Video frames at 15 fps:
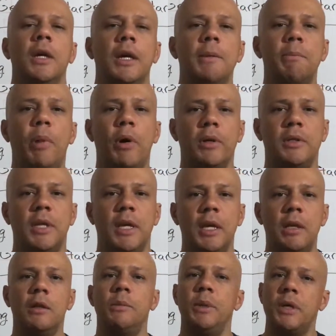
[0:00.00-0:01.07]
in
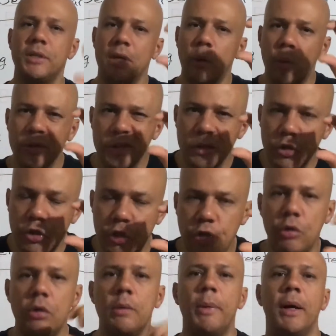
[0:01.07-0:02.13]
particular because I wasn't
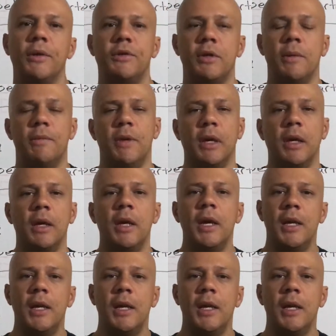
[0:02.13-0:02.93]
sure about something.